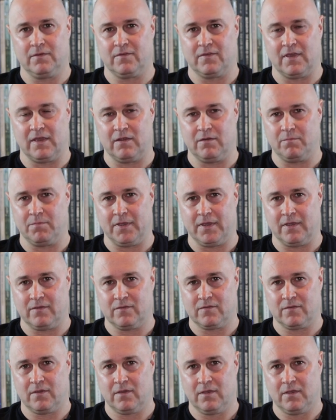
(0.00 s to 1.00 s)
sound
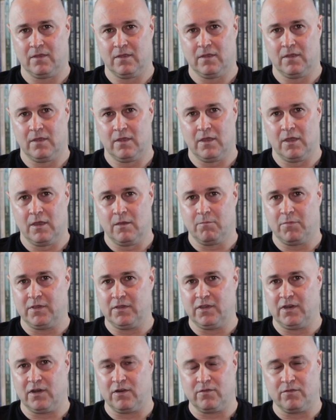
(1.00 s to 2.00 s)
best.
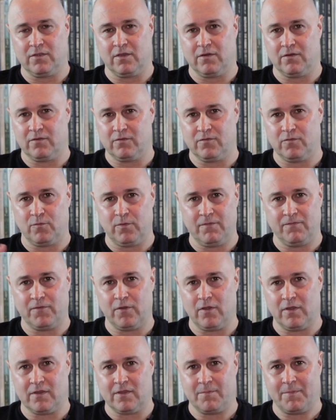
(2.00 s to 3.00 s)
But, you know, we've
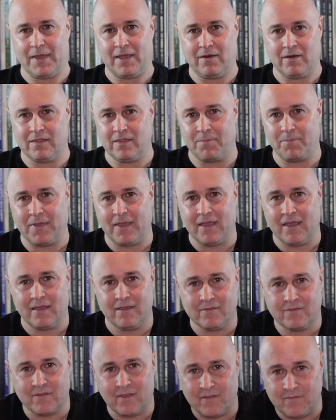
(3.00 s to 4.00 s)
talked about in the
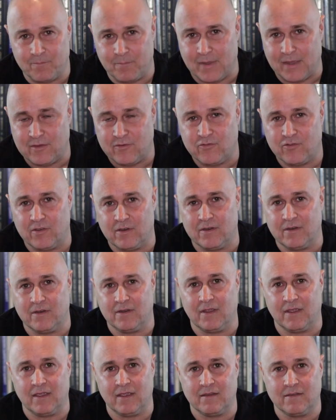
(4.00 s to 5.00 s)
past, I've mentioned
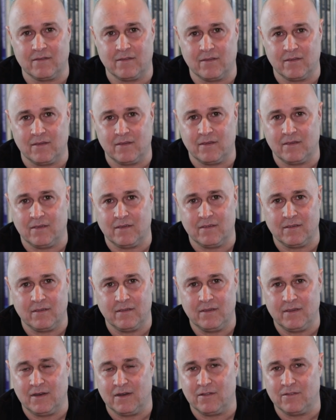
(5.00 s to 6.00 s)
that,
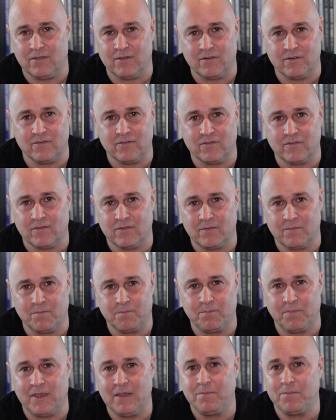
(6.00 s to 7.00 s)
there's
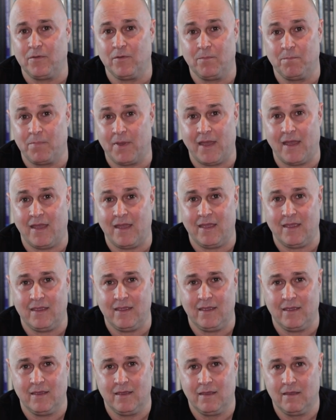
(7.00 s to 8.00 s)
people
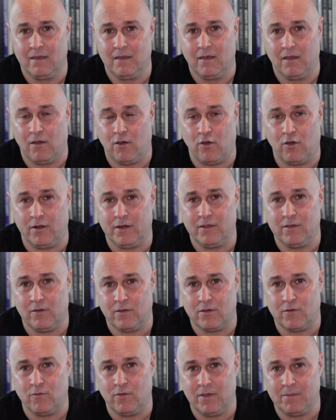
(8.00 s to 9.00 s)
buy audio
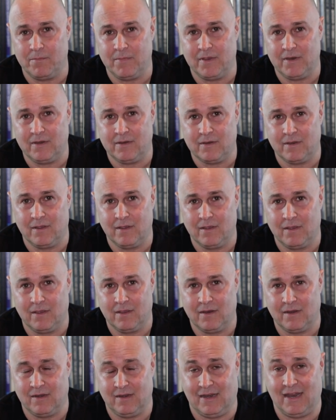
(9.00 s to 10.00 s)
equipment
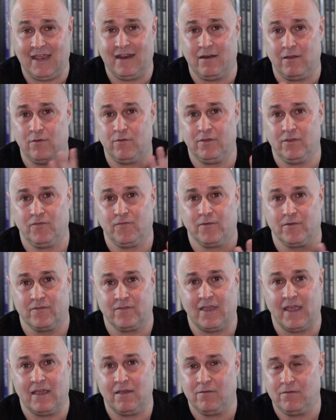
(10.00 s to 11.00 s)
not always for
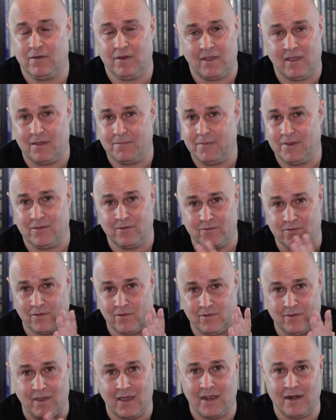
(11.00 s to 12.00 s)
sound. I mean, there's a
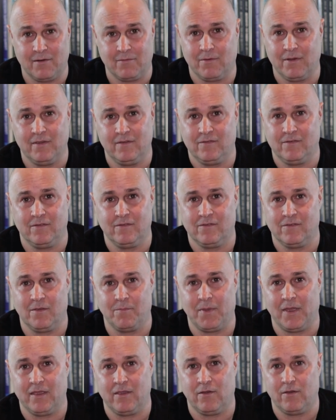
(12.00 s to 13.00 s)
lot of reasons to
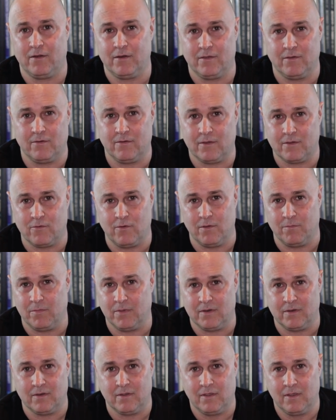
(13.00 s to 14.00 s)
buy audio
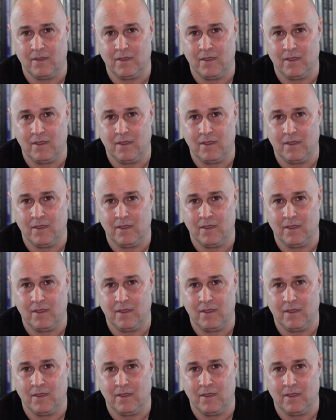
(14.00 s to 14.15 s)
equipment.